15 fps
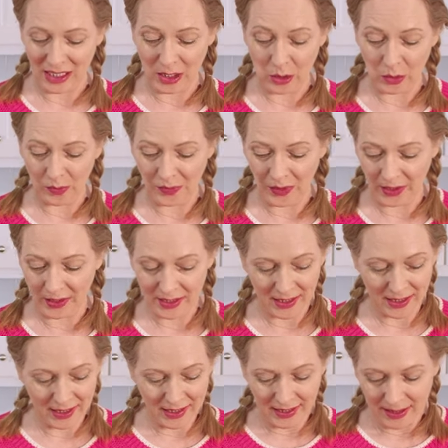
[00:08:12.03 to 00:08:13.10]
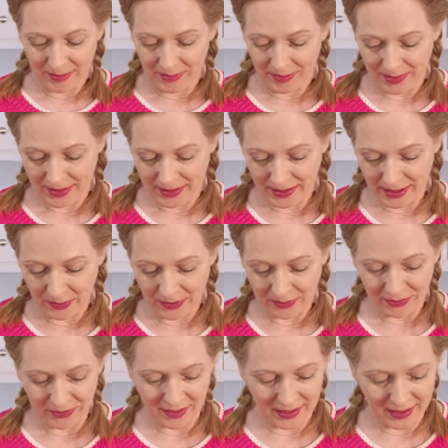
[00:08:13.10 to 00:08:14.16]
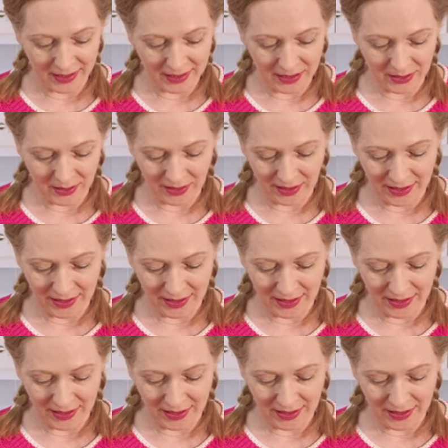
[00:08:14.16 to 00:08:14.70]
I hope not, but I will find out